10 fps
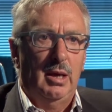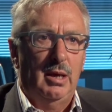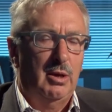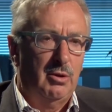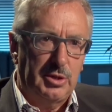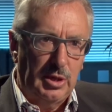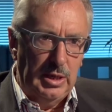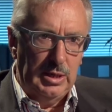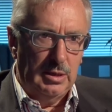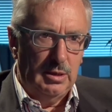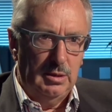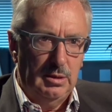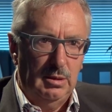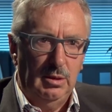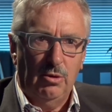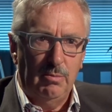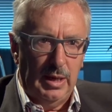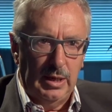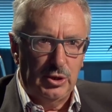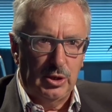you're not a leader, you're a
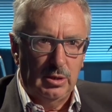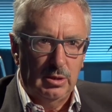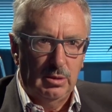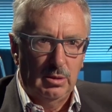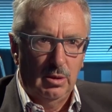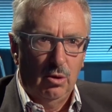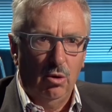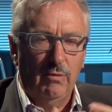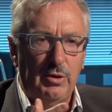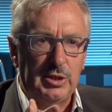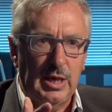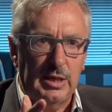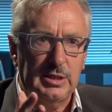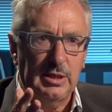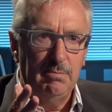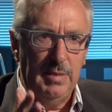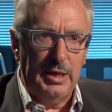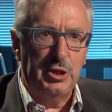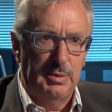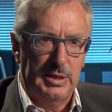manager. All of those tasks are
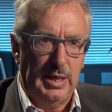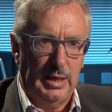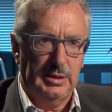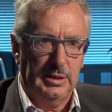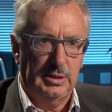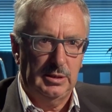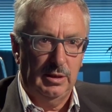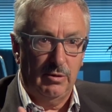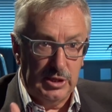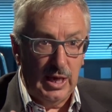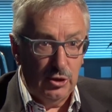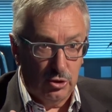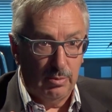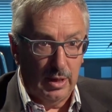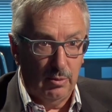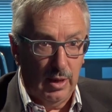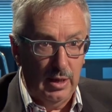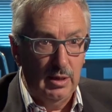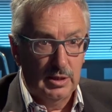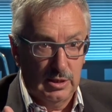management tasks. They're essential, by the
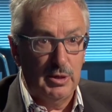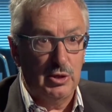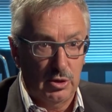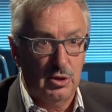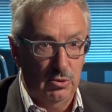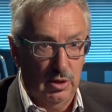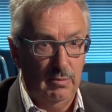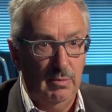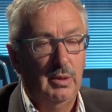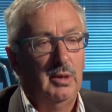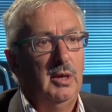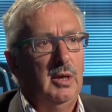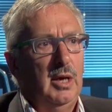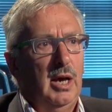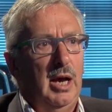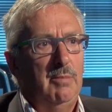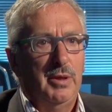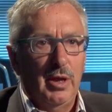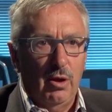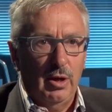way. Somebody's got to do them, but
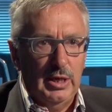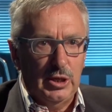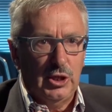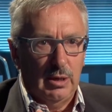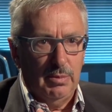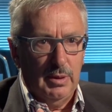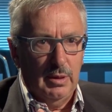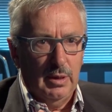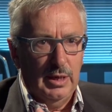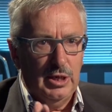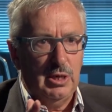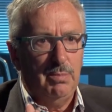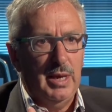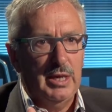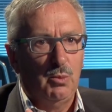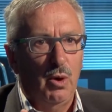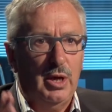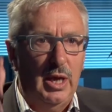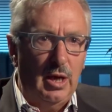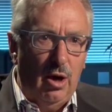they're not leadership. Leadership is
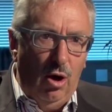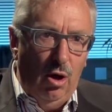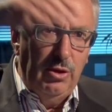working on